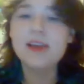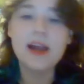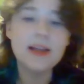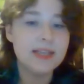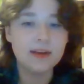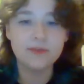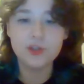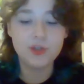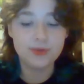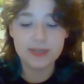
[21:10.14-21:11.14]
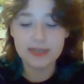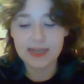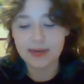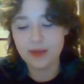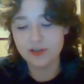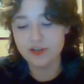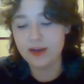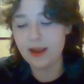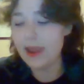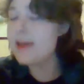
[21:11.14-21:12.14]
The idea of choosing
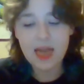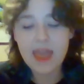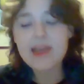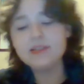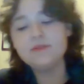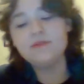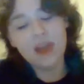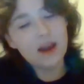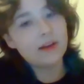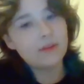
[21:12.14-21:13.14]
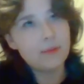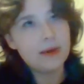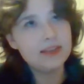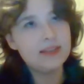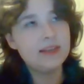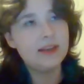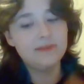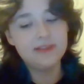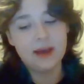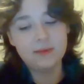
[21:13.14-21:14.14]
damnation. It's very reminiscent
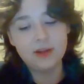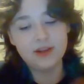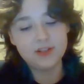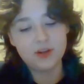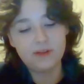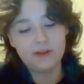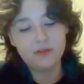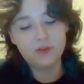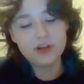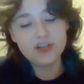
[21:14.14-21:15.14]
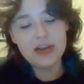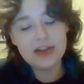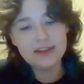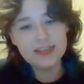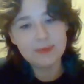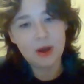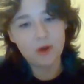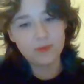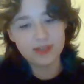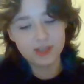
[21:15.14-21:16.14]
of some conservative Christian ideas about
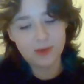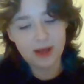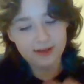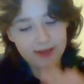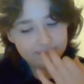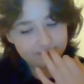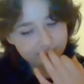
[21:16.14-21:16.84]
homosexuality.